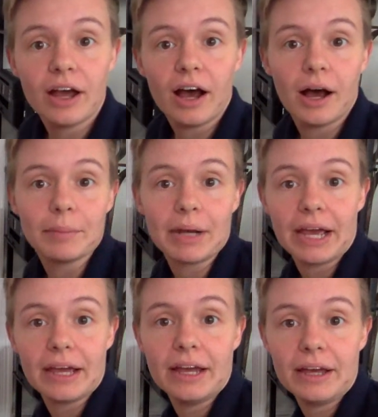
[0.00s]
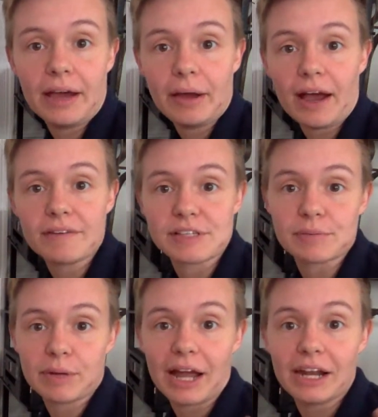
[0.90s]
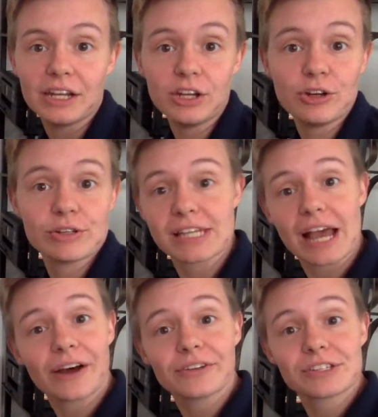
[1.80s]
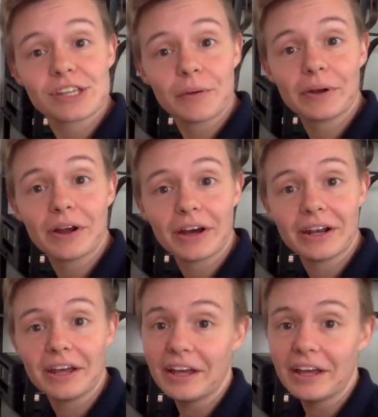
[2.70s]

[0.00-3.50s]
and I have some kind of new sounds going on.